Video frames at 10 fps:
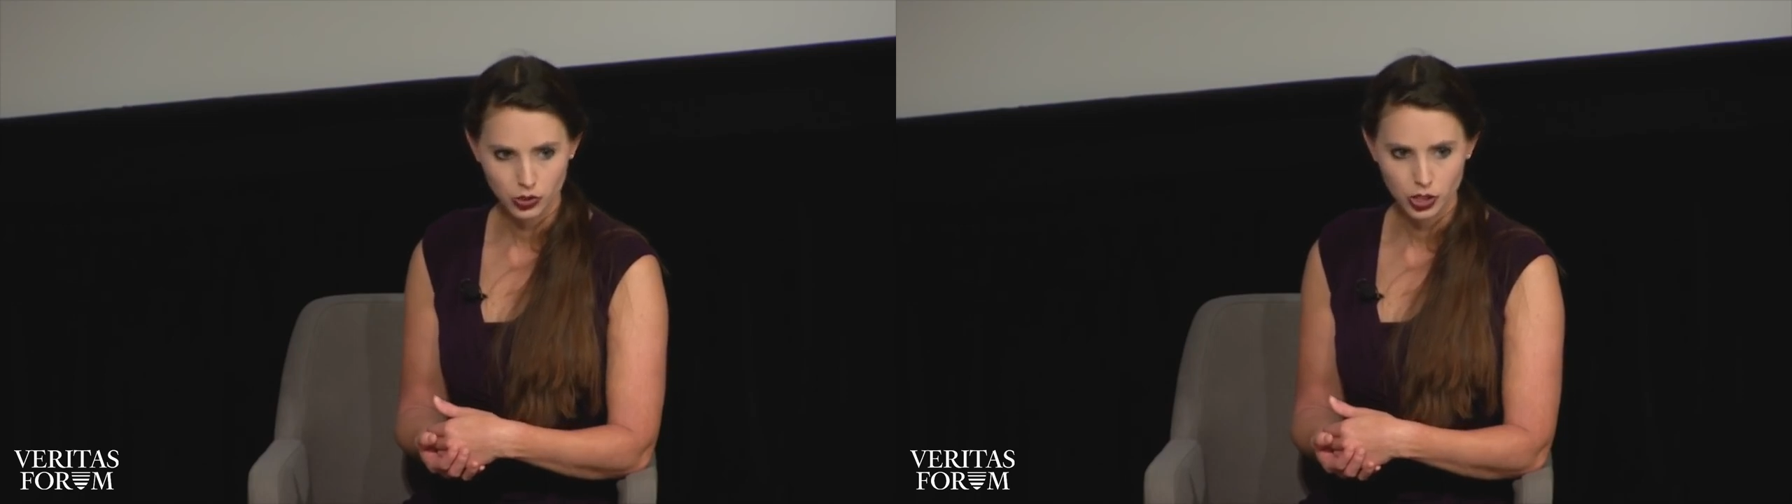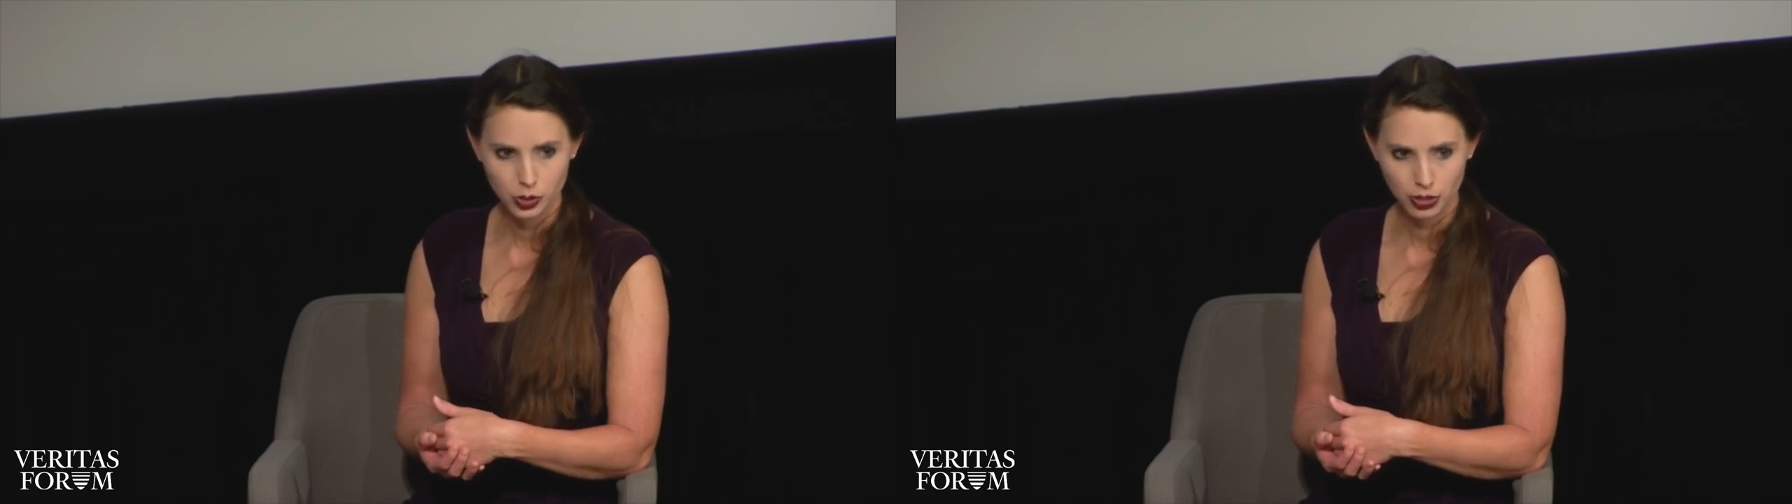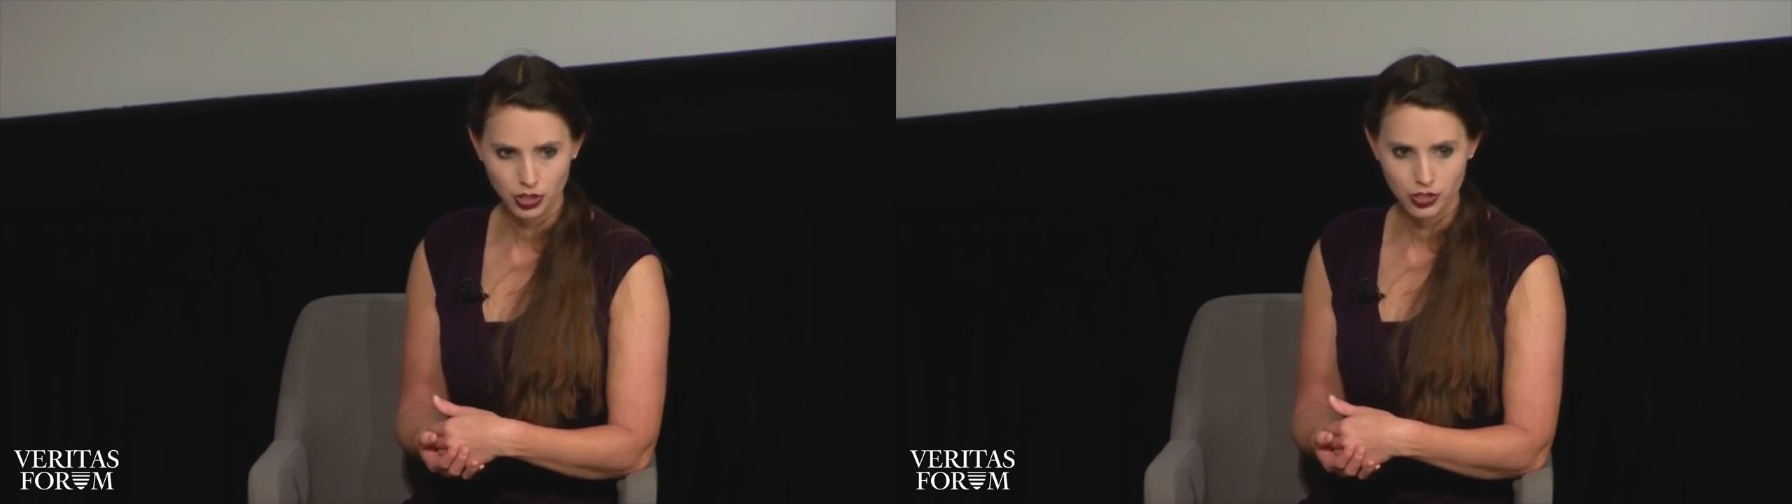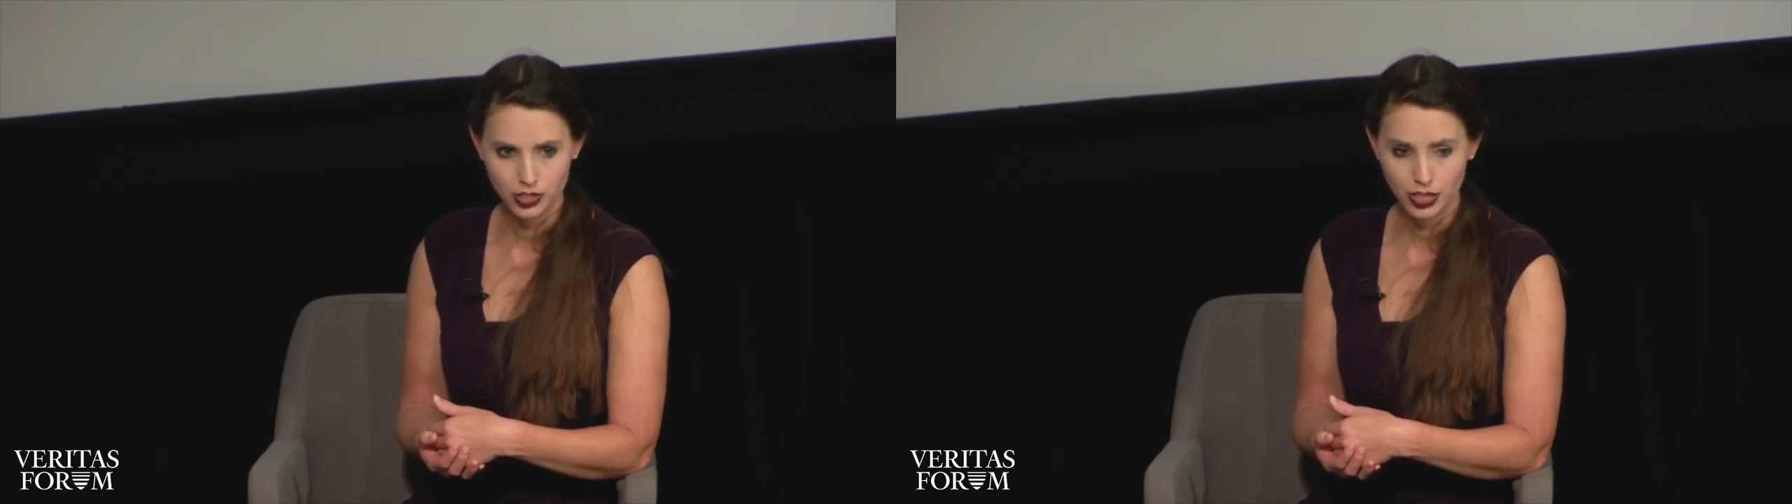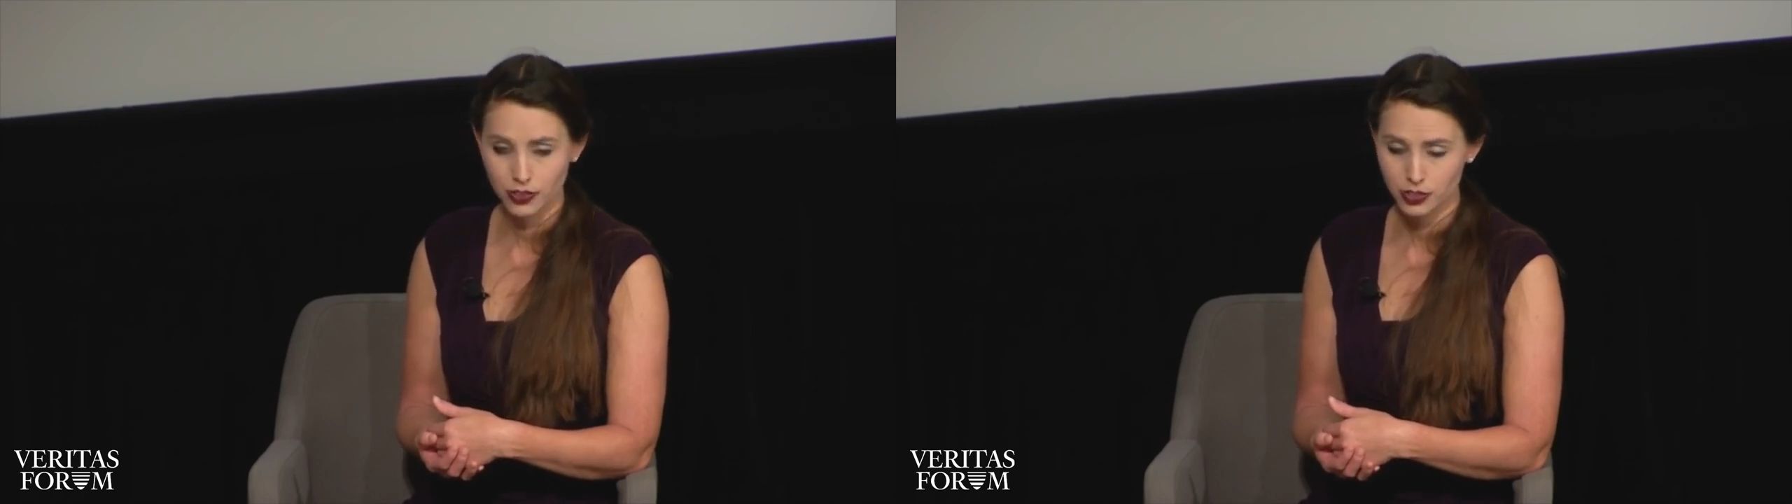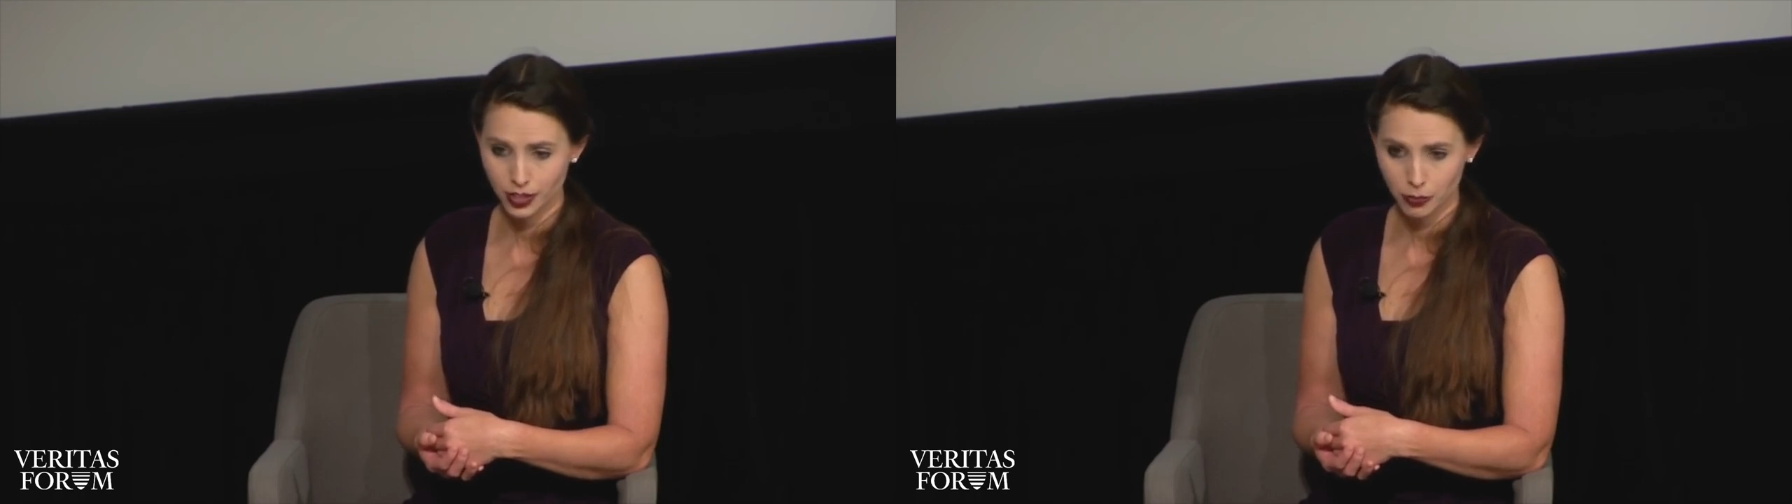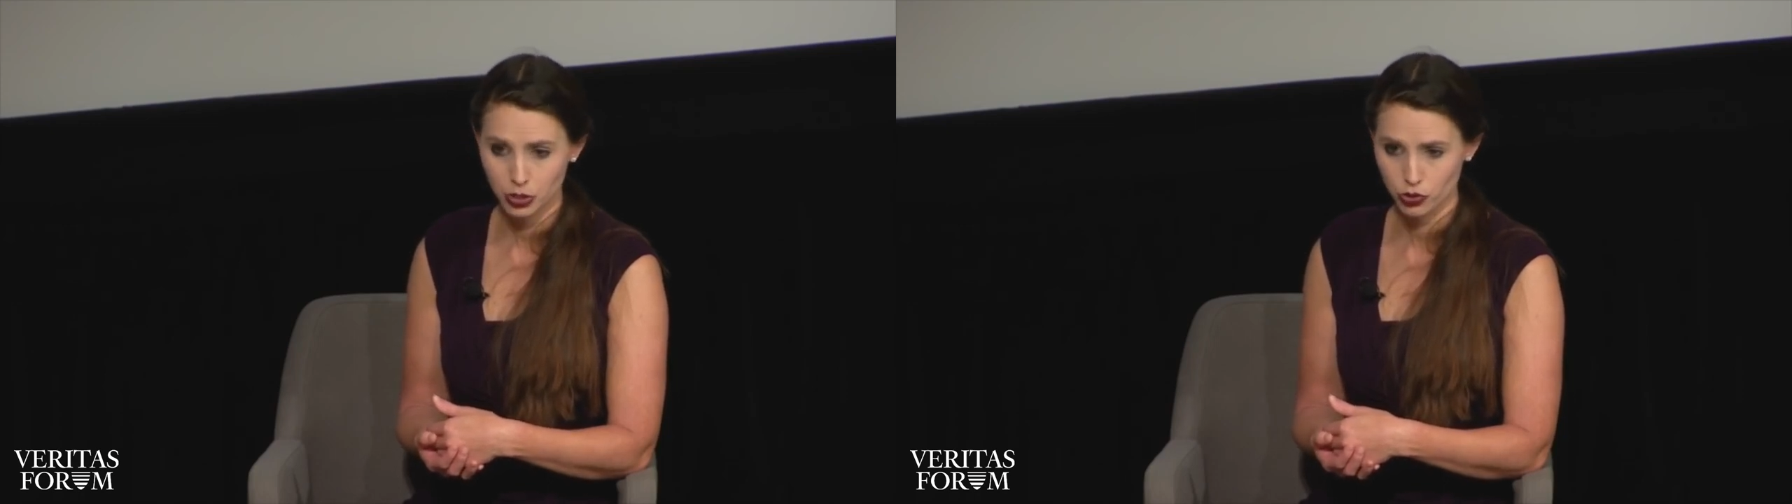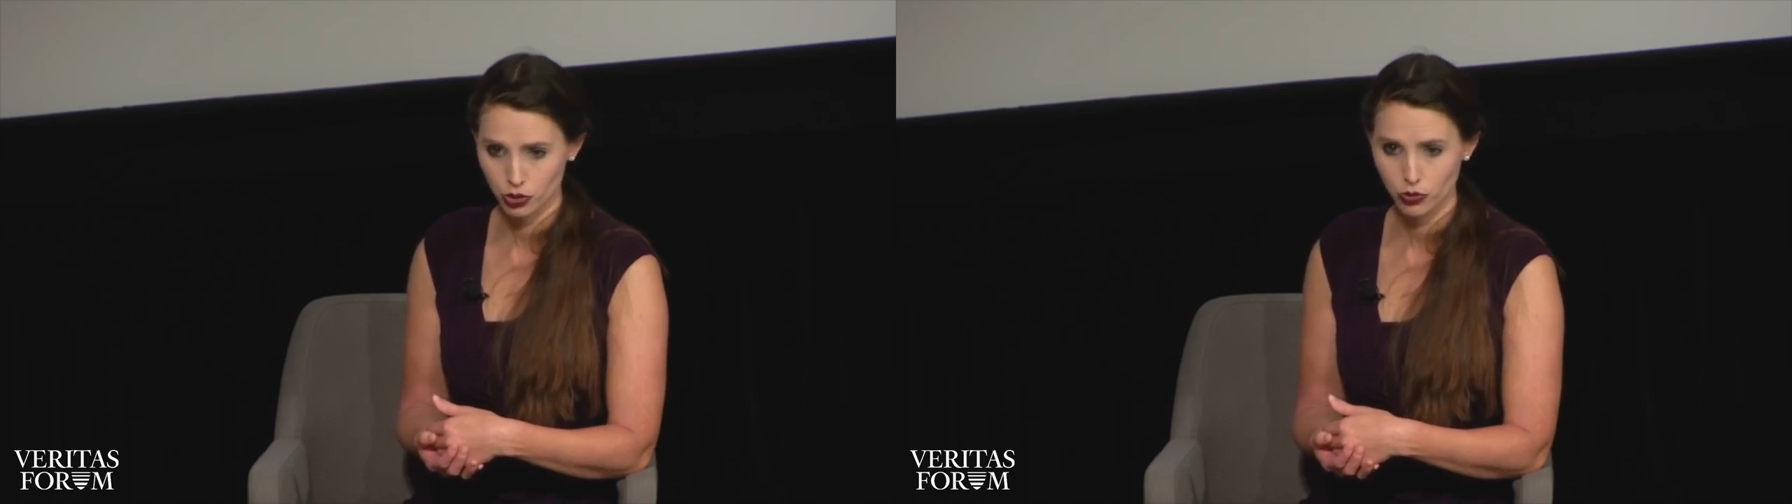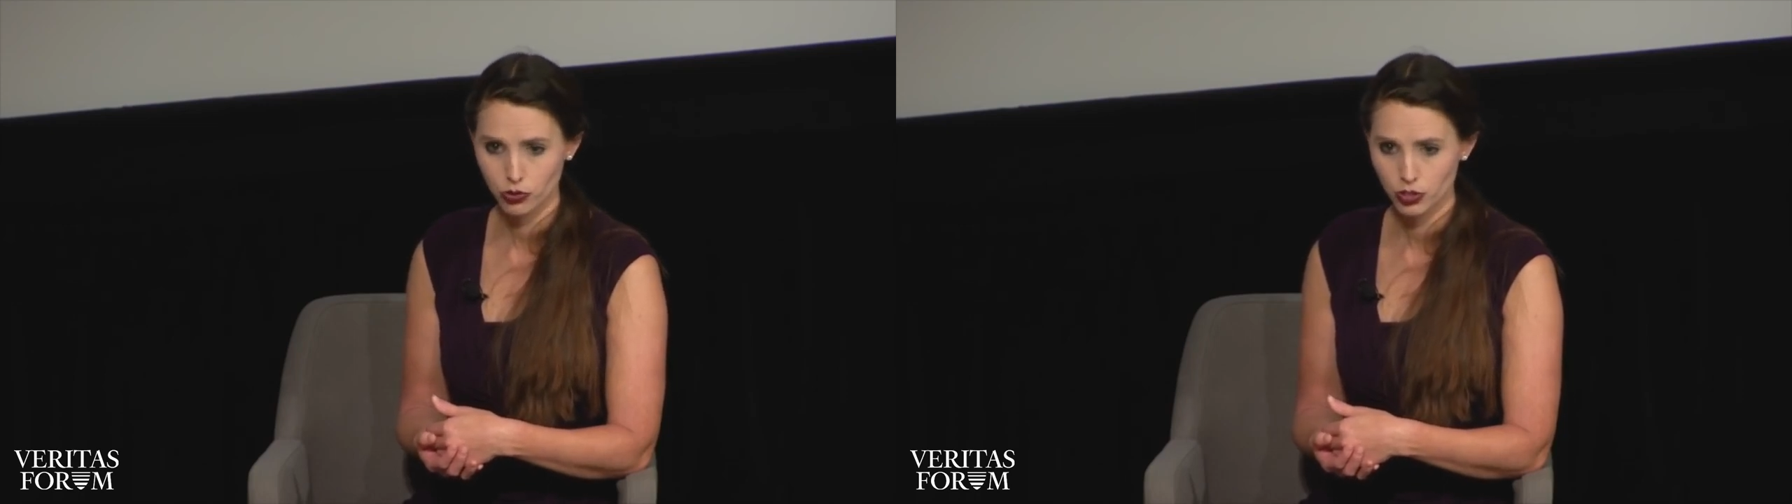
experienced. And the same is true